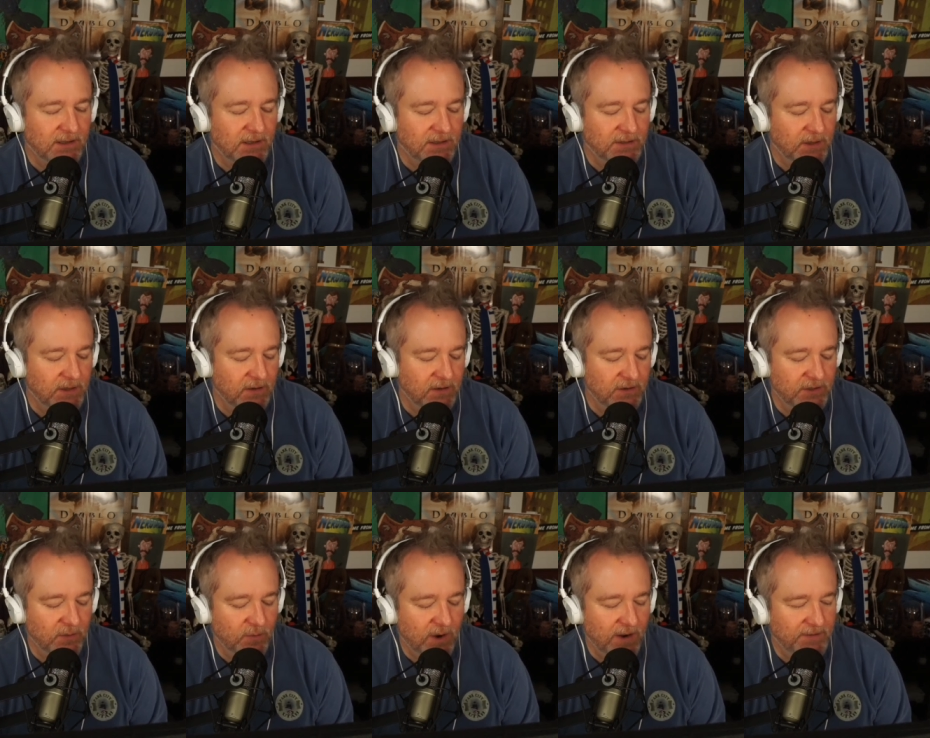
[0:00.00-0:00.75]
Also, I
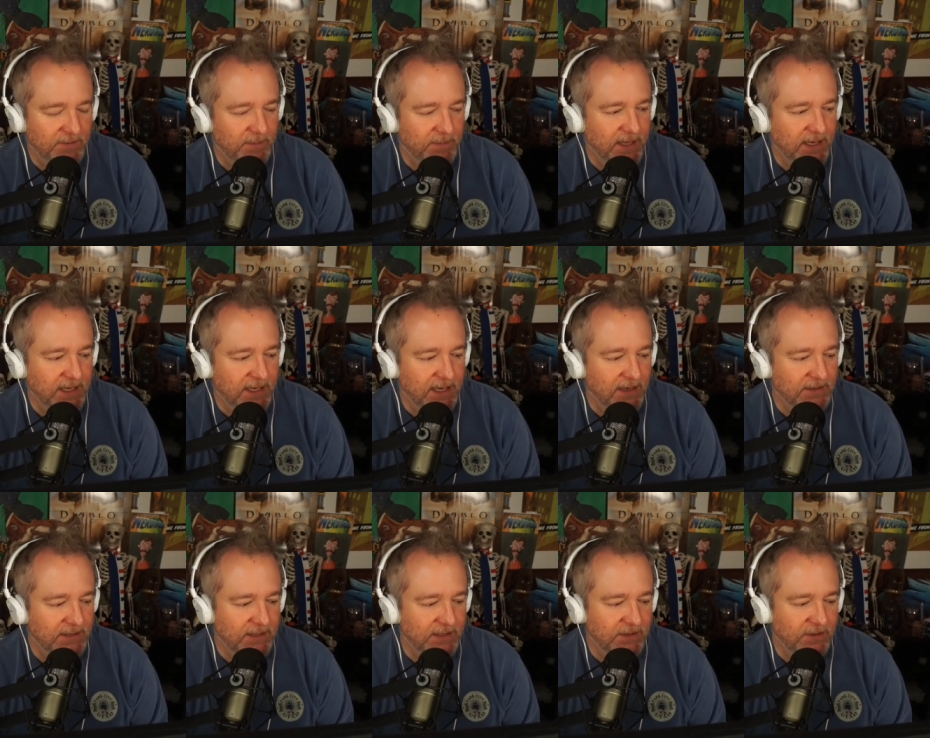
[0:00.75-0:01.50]
heard your wife's playing
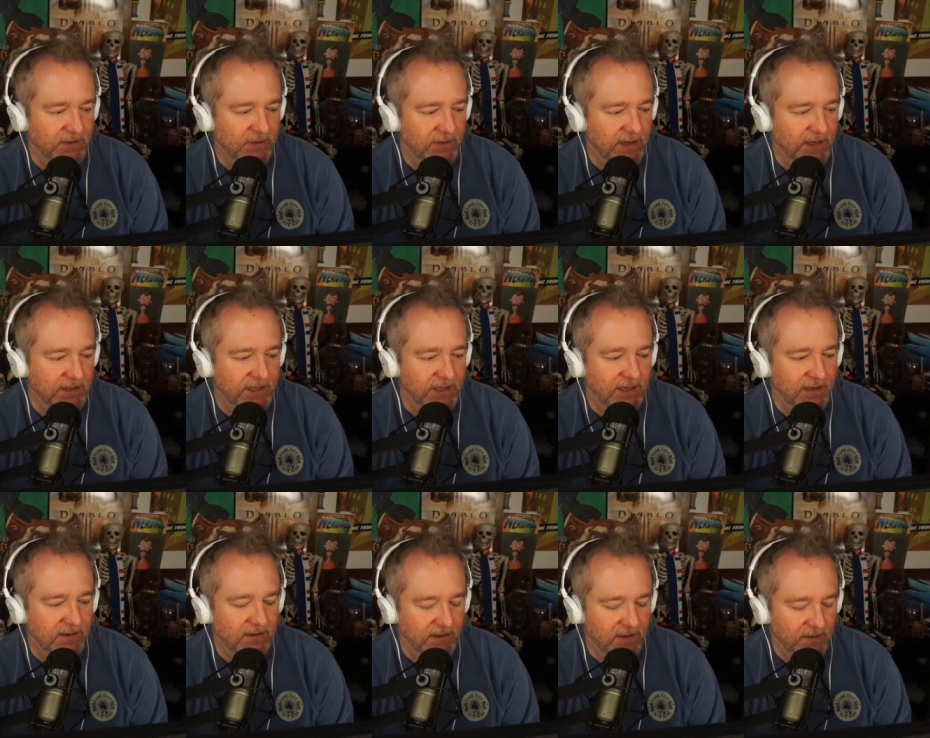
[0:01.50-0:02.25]
now. Is that true? How'd you
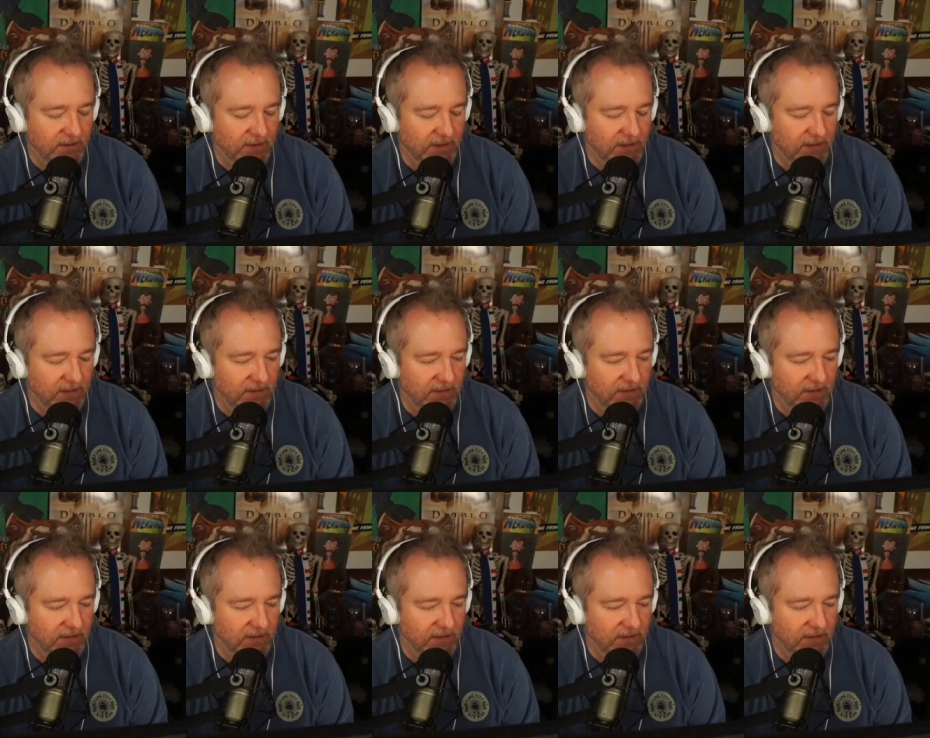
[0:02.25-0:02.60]
get her to do it? Yeah.